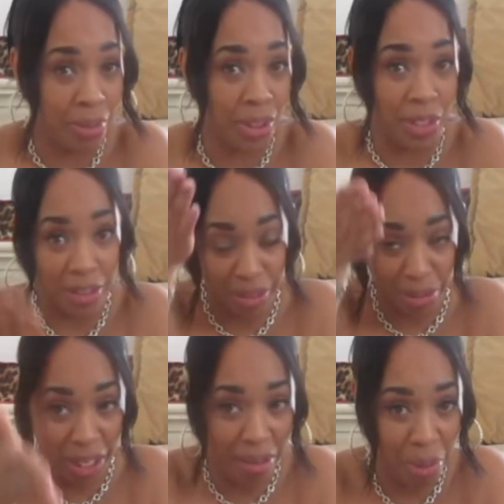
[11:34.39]
So there's a
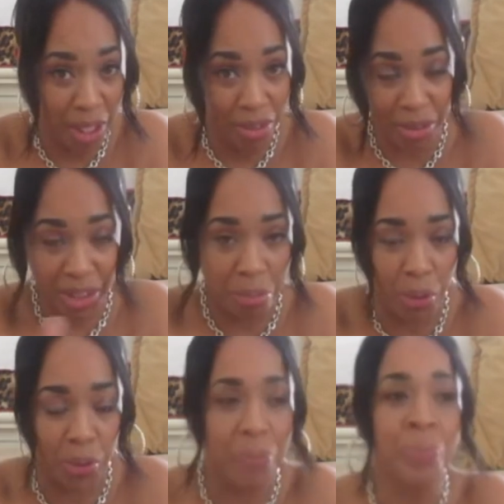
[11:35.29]
red pin, you'll see bowling.